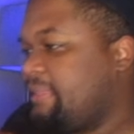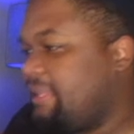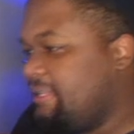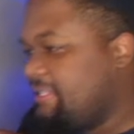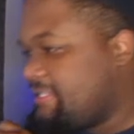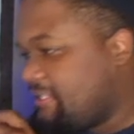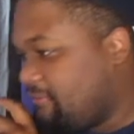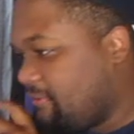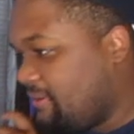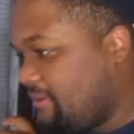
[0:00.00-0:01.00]
And this is
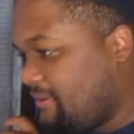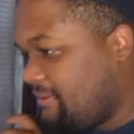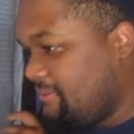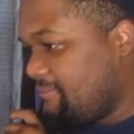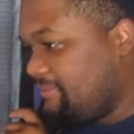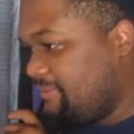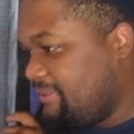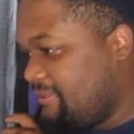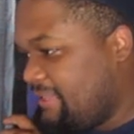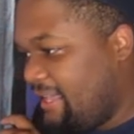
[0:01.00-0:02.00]
from
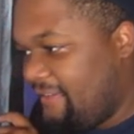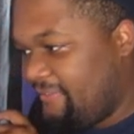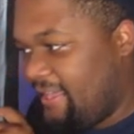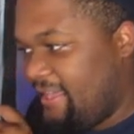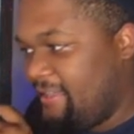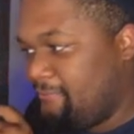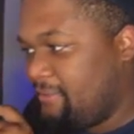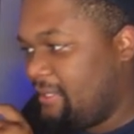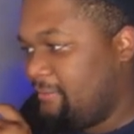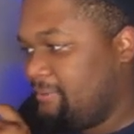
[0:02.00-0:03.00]
the FK
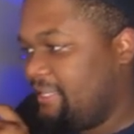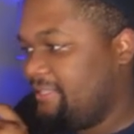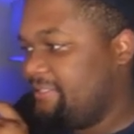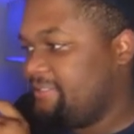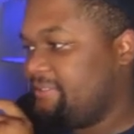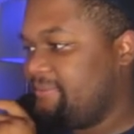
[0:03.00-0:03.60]
playlist.